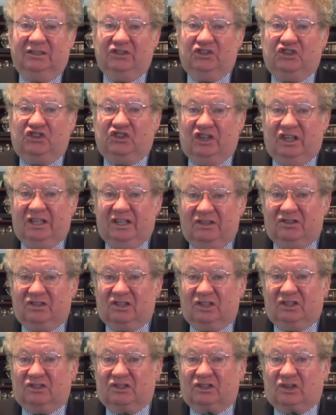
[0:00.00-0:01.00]

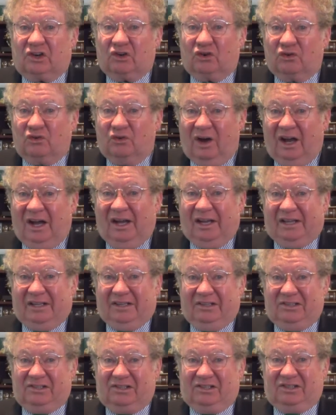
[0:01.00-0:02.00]
Jesus
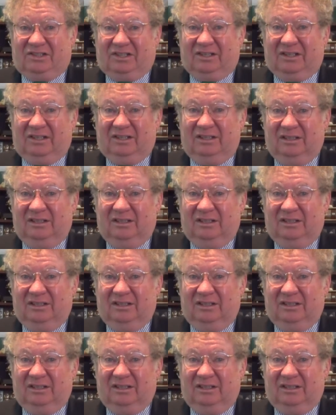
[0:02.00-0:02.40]
Christ.